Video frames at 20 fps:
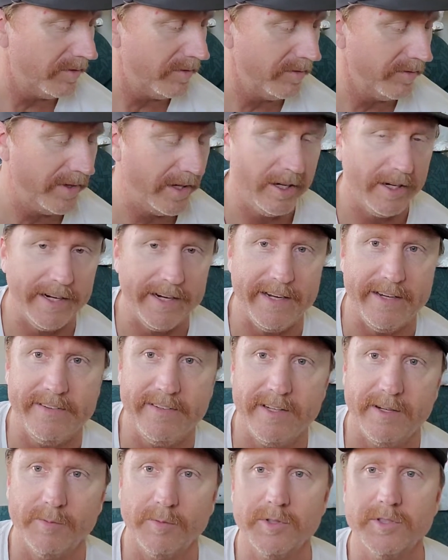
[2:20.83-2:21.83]
Very
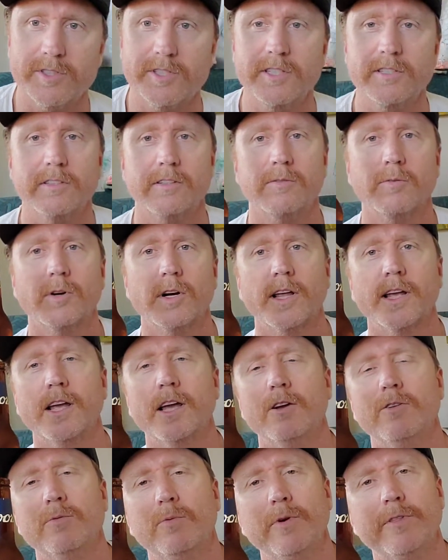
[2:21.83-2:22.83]
easy. And we're going to
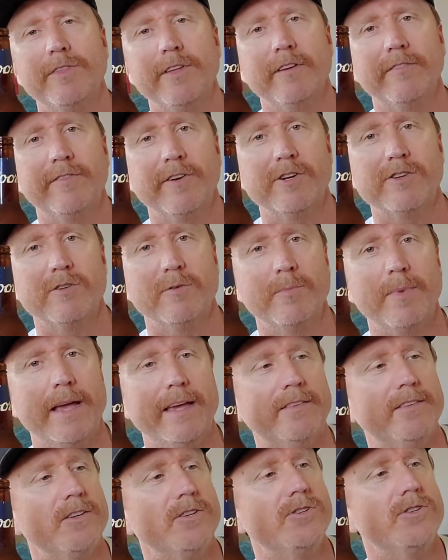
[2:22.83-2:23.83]
go with the official
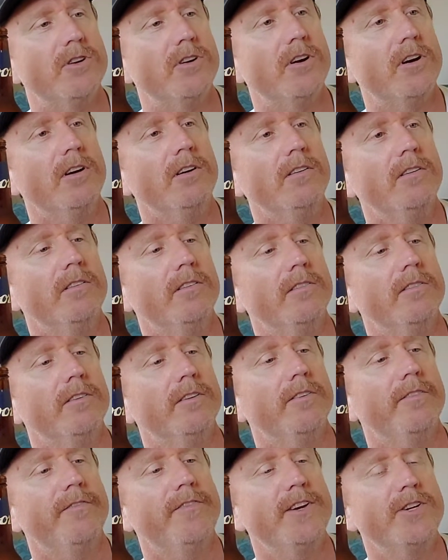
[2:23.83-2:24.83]
mason jar.
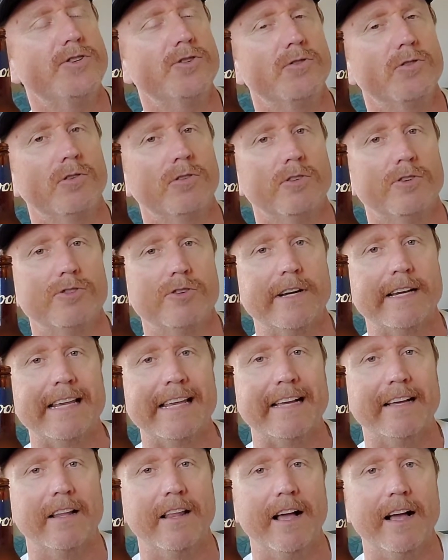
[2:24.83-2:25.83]
The official
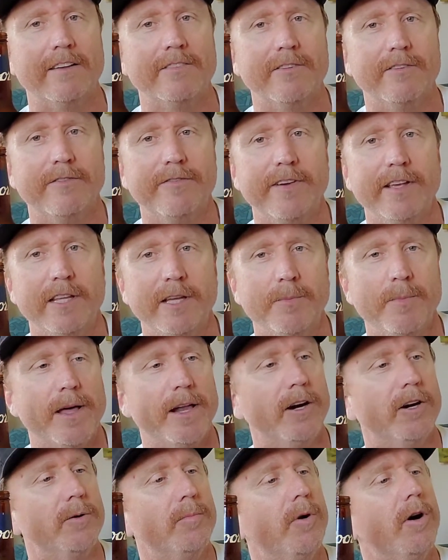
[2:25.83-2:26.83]
drinking glass of Feeling
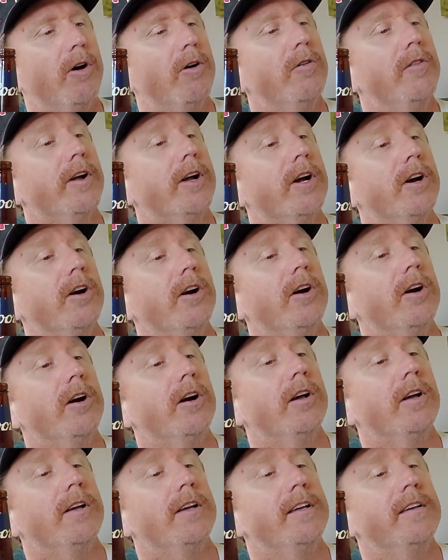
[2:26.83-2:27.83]
Better Tomorrow, the
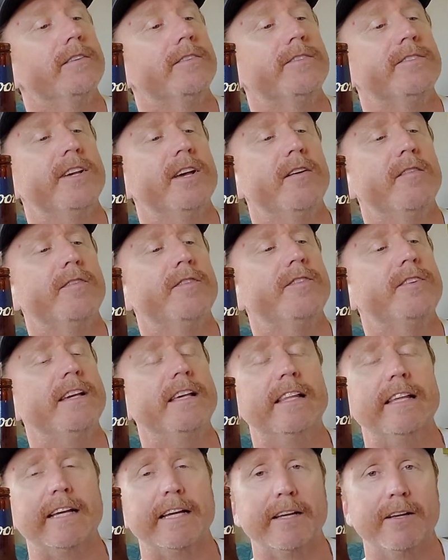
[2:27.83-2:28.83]
Kerr
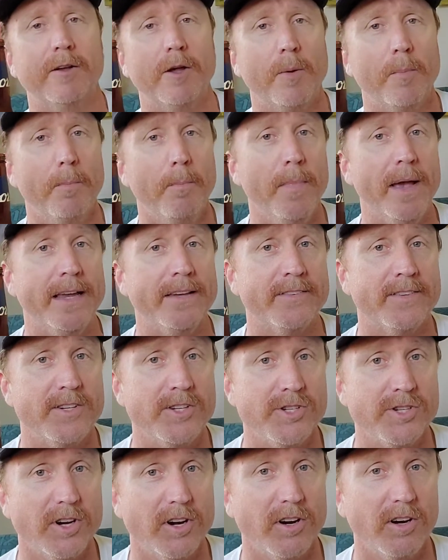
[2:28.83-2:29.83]
self-sealing
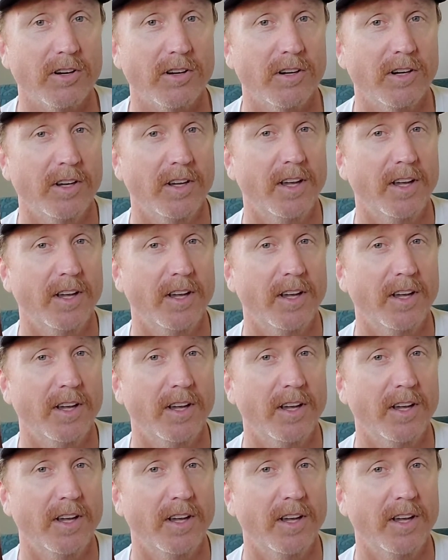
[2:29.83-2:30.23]
mason jar.